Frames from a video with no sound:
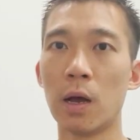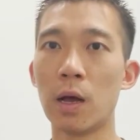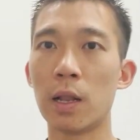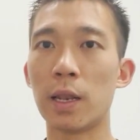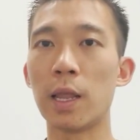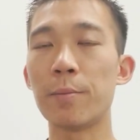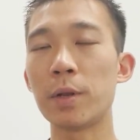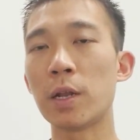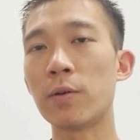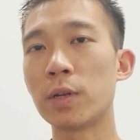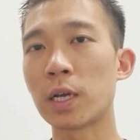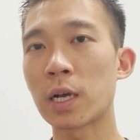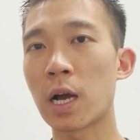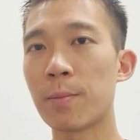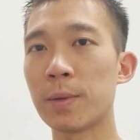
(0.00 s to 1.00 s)
Let me know in
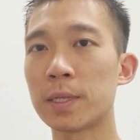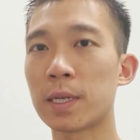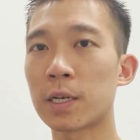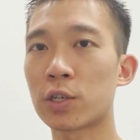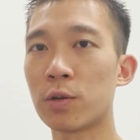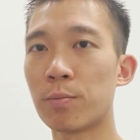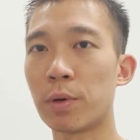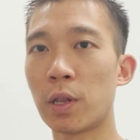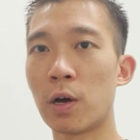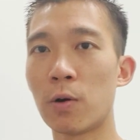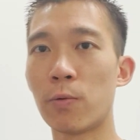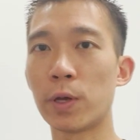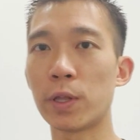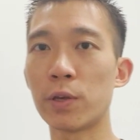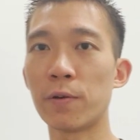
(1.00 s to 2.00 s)
the comment section
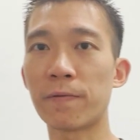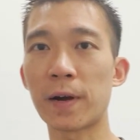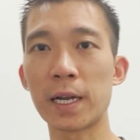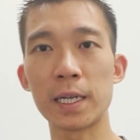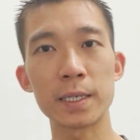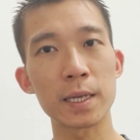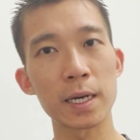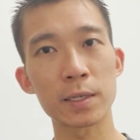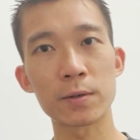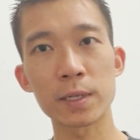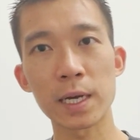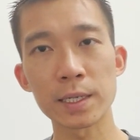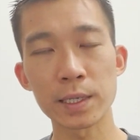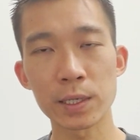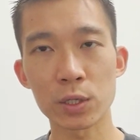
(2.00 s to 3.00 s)
below whether you find these
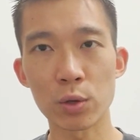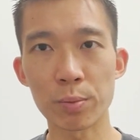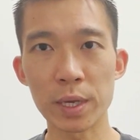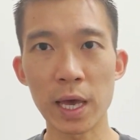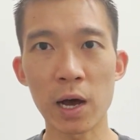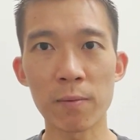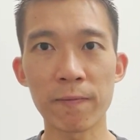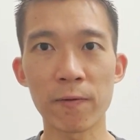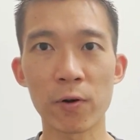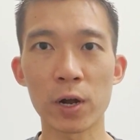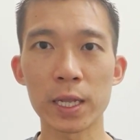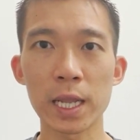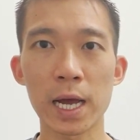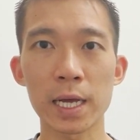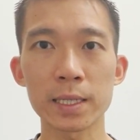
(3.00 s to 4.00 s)
exercises to be helpful
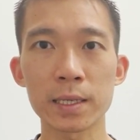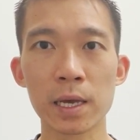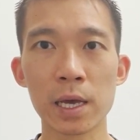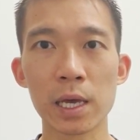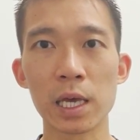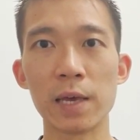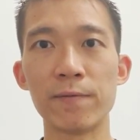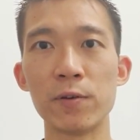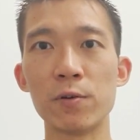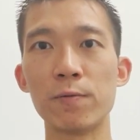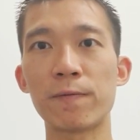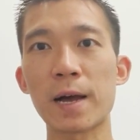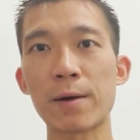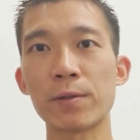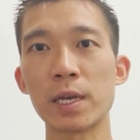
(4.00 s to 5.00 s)
or not. If you
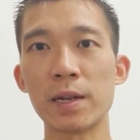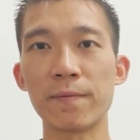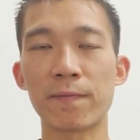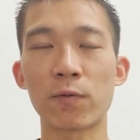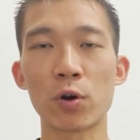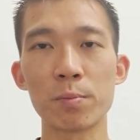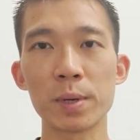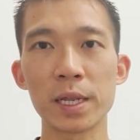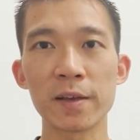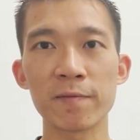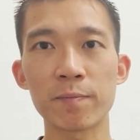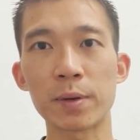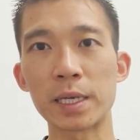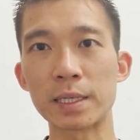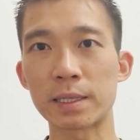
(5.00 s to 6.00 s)
found it
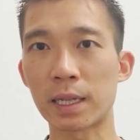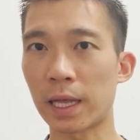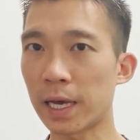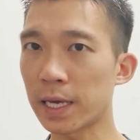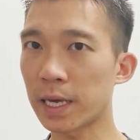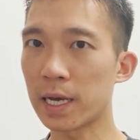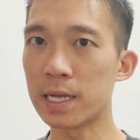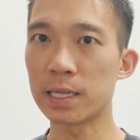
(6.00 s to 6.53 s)
informative, please like and